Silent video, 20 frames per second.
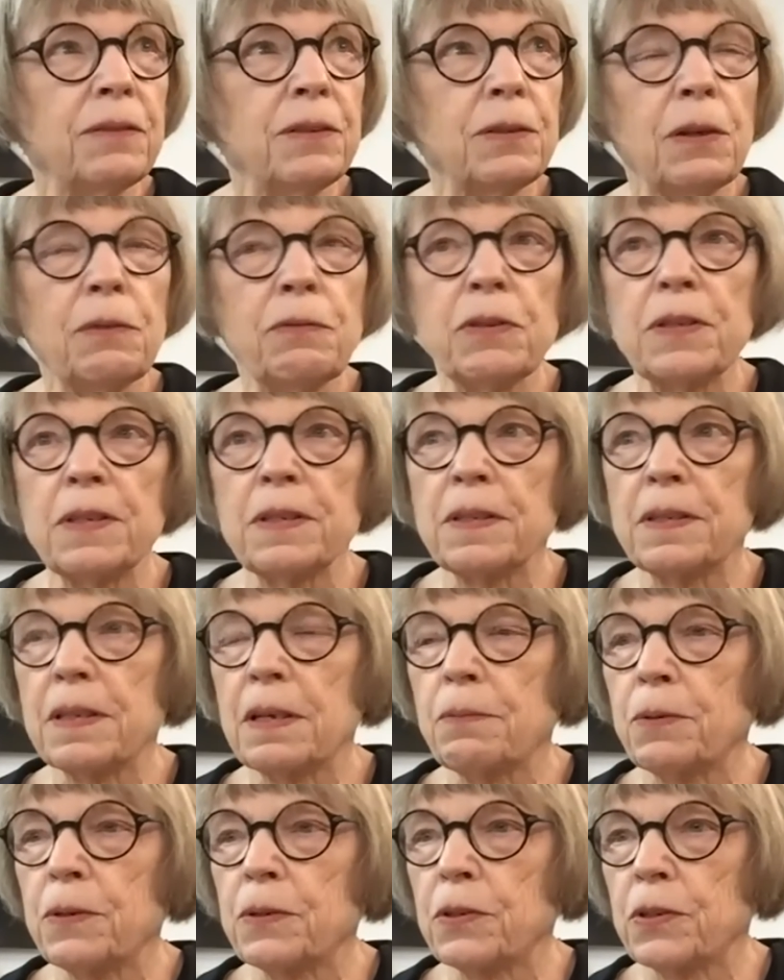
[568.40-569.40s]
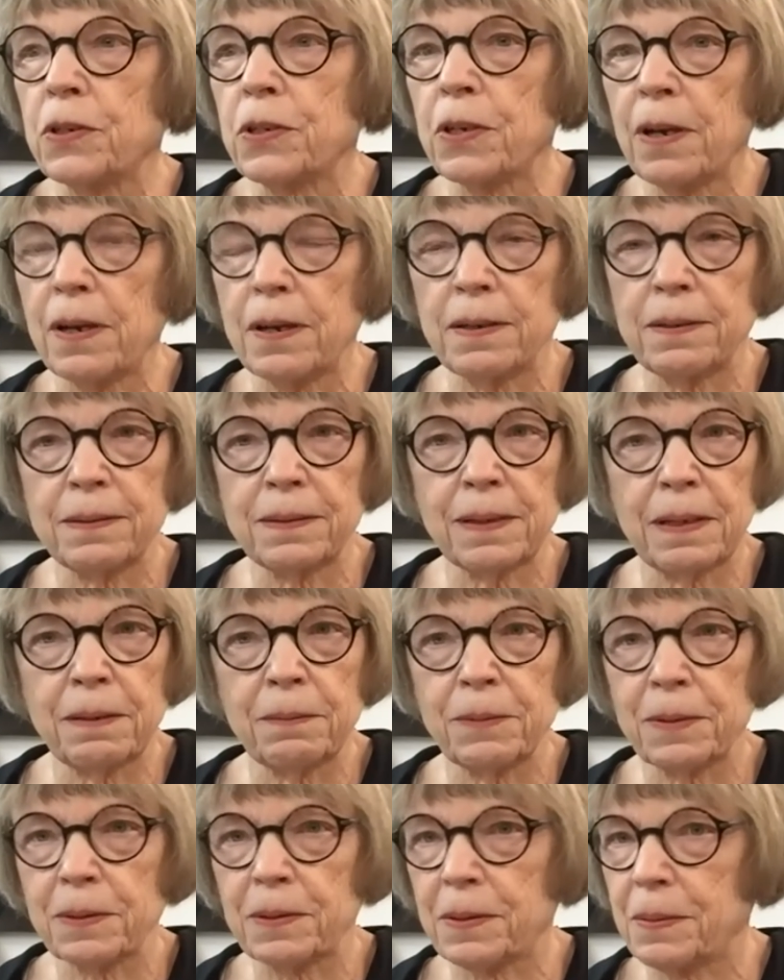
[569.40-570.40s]
you know, ever since I was a child, I
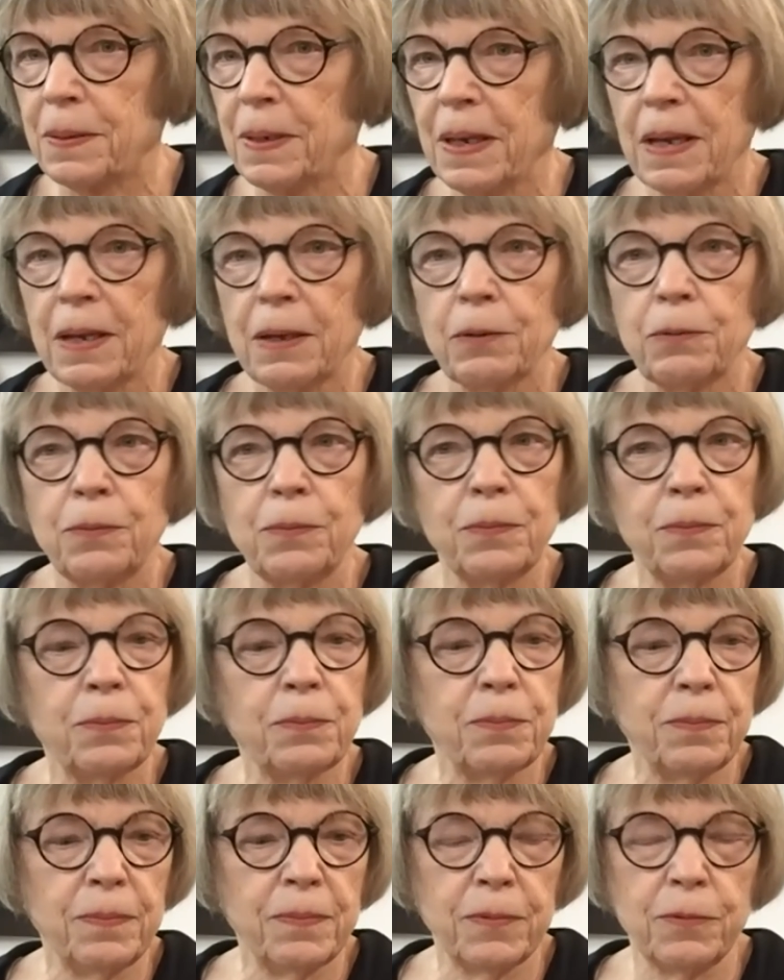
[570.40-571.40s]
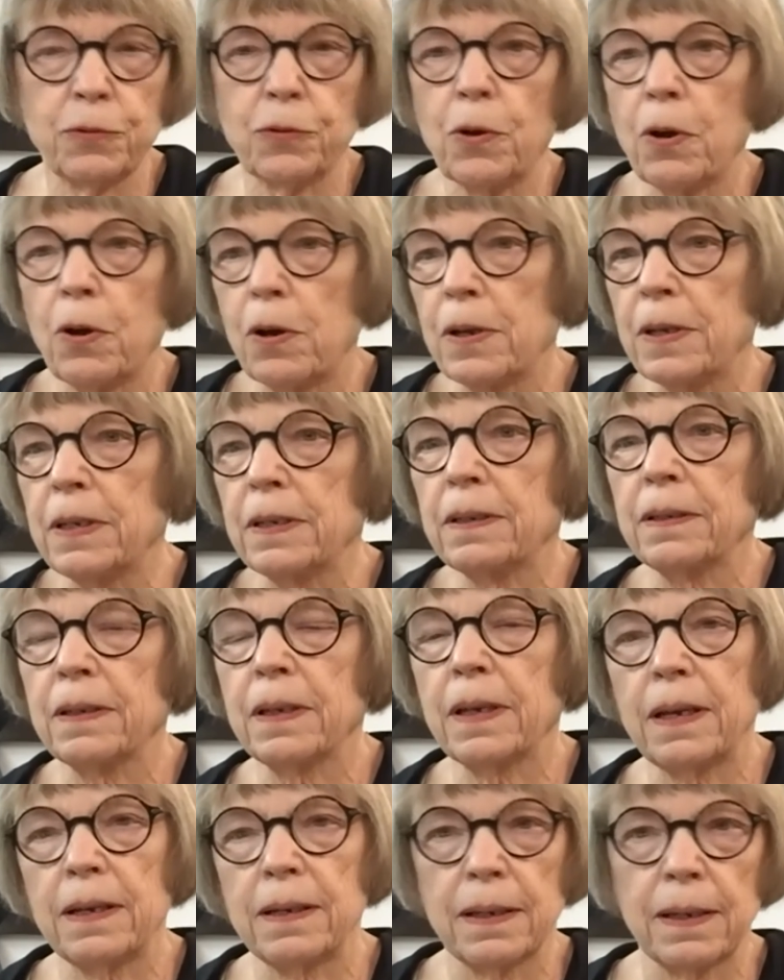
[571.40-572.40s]
was drawing and
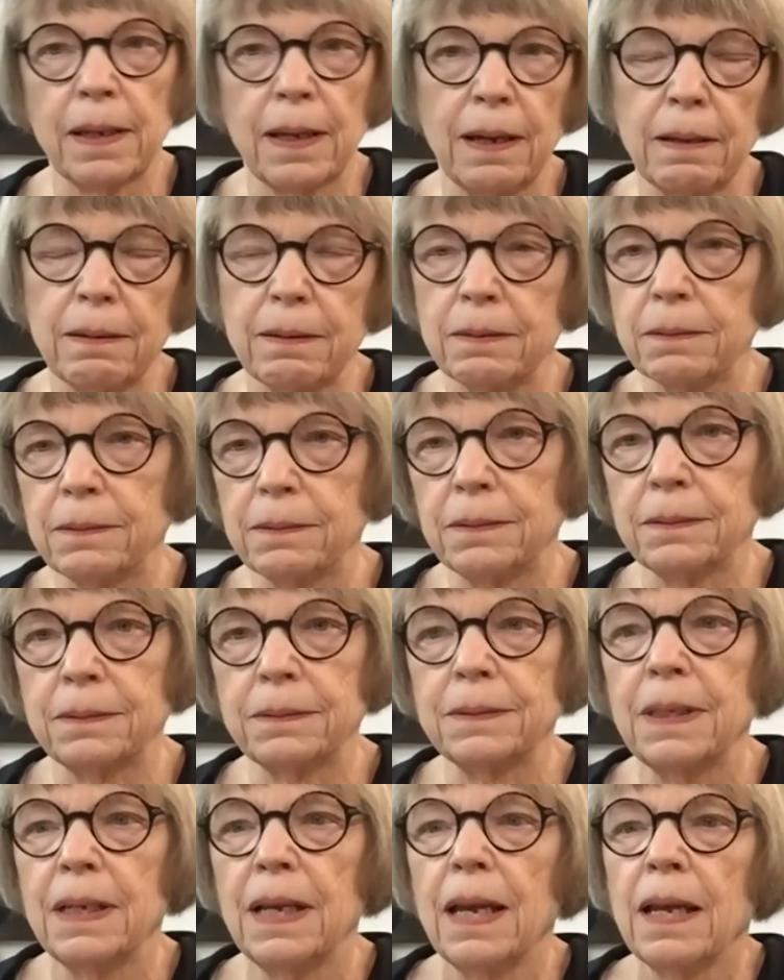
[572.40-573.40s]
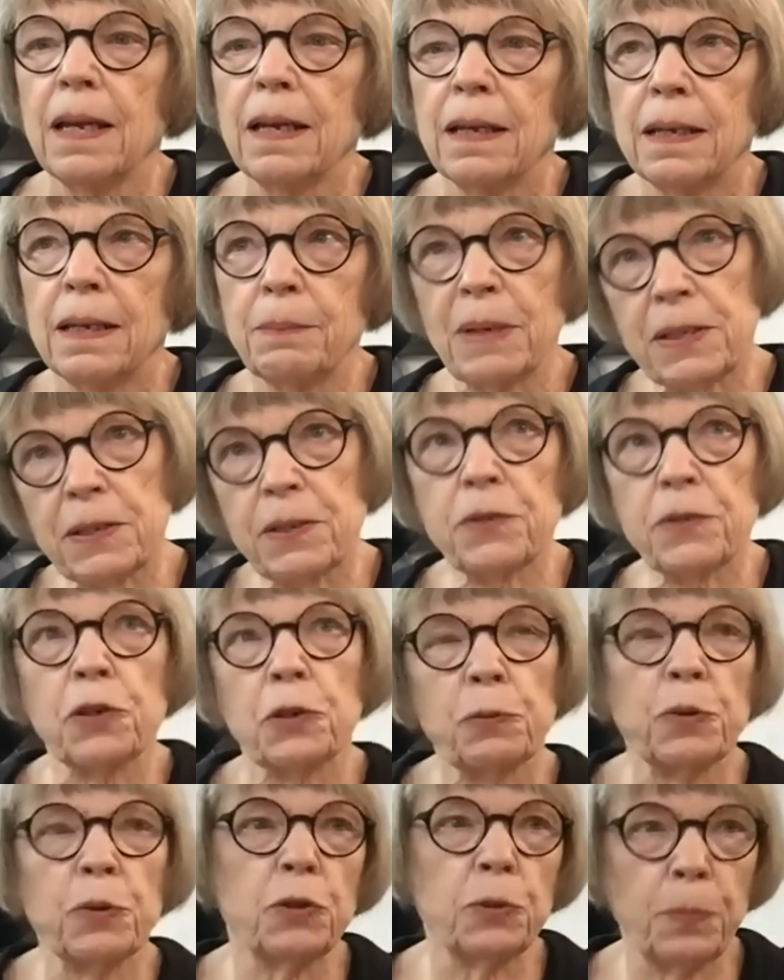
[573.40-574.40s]
cutting out, and my sister
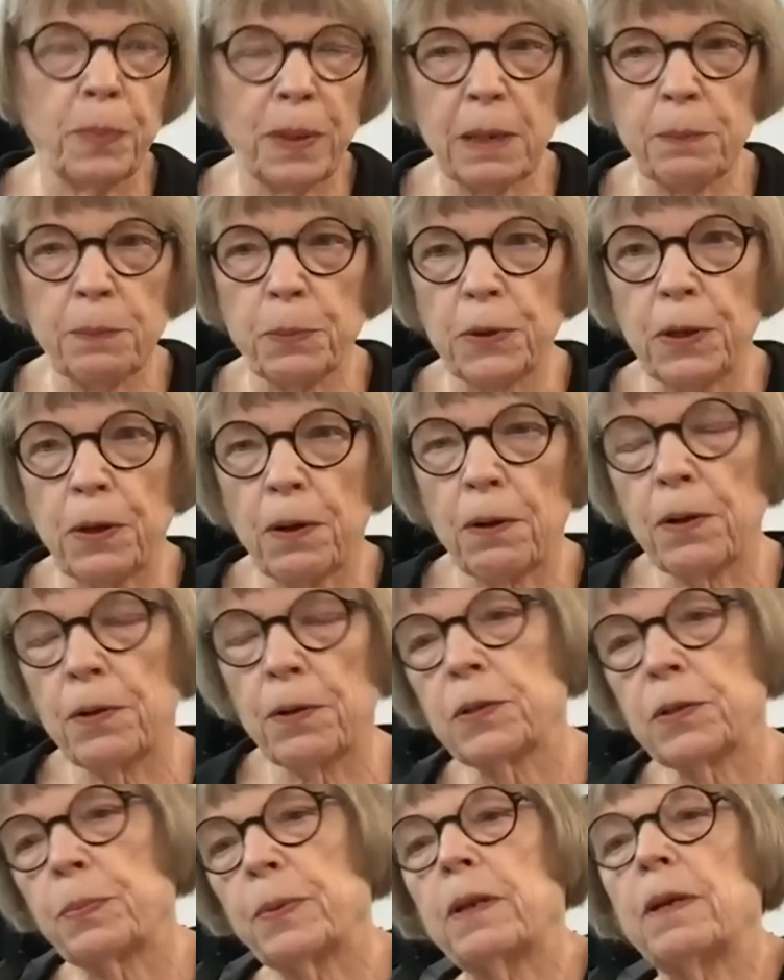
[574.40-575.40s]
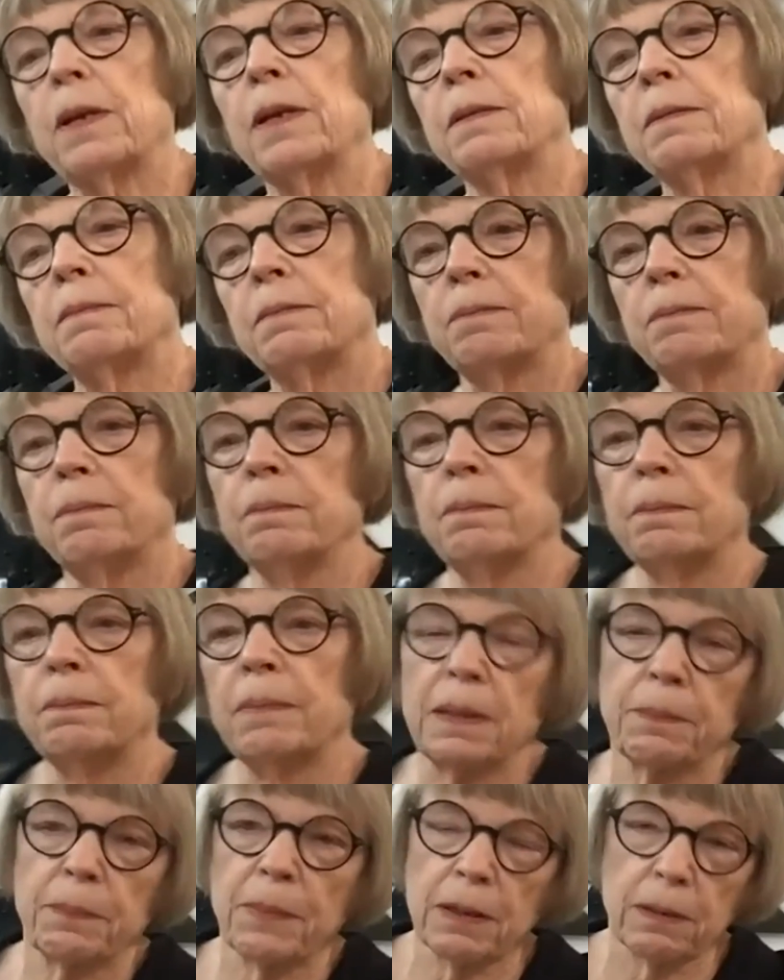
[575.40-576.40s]
would do paper dolls, but I'd
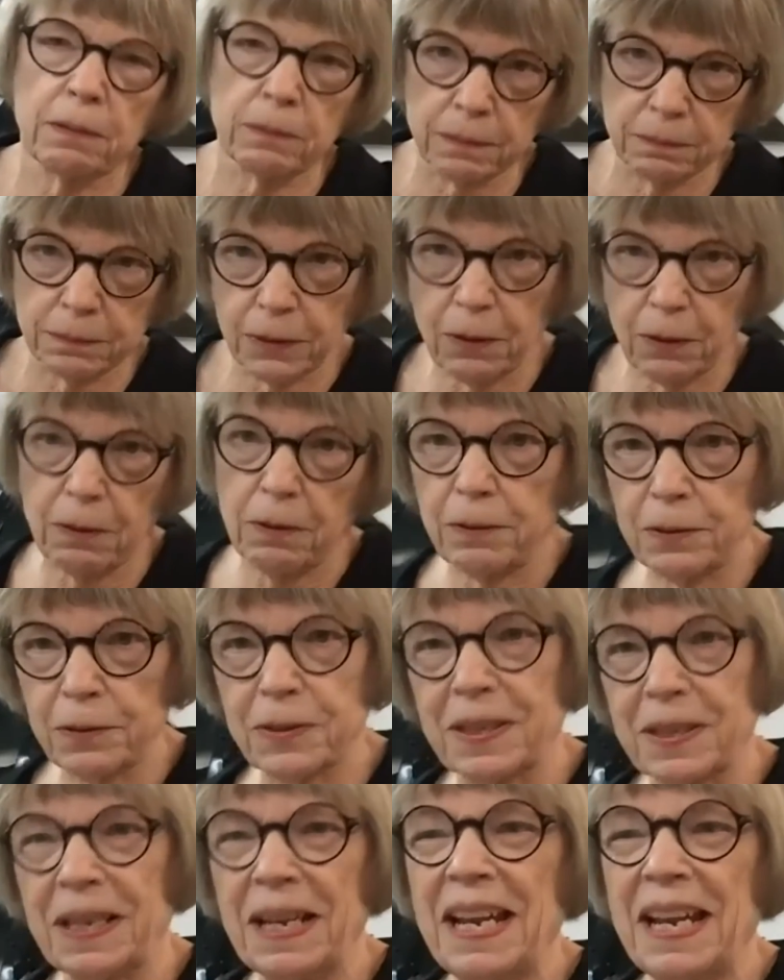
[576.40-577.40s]
make my own dolls.